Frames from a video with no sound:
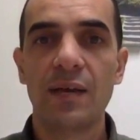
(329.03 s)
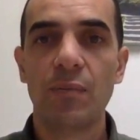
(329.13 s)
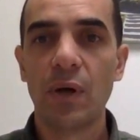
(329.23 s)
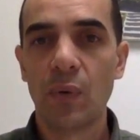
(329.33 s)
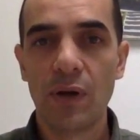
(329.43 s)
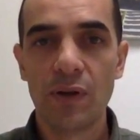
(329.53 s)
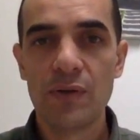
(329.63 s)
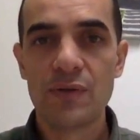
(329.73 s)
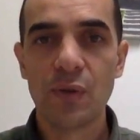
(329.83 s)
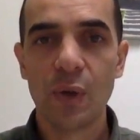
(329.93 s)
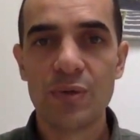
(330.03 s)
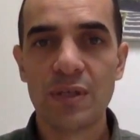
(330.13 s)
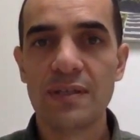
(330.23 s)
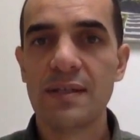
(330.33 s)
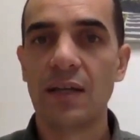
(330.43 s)
Pick one of those two
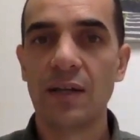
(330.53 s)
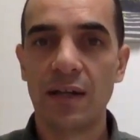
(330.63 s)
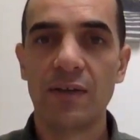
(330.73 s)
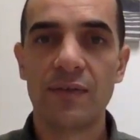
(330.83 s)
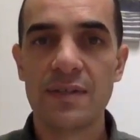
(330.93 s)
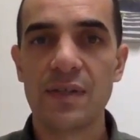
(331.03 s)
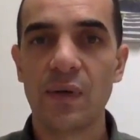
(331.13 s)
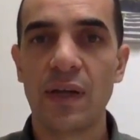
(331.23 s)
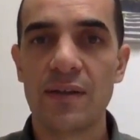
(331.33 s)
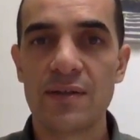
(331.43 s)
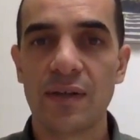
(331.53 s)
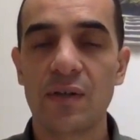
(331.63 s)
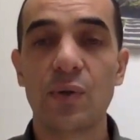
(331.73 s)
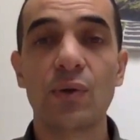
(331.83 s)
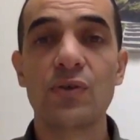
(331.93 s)
options, and I'd love to see you on the other side
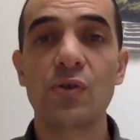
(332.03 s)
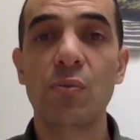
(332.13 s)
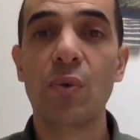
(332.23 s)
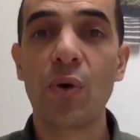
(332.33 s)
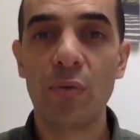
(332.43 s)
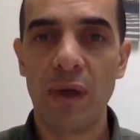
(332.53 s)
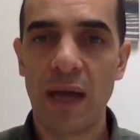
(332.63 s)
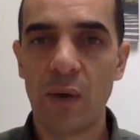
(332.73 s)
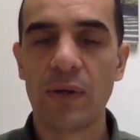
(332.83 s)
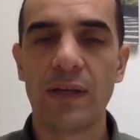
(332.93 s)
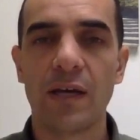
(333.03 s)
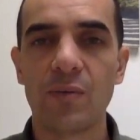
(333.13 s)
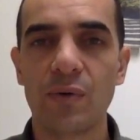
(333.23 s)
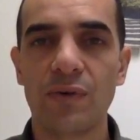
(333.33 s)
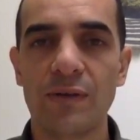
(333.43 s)
and talk to you more about how we can help
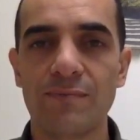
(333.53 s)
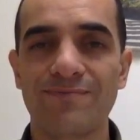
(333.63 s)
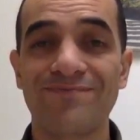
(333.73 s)
your team.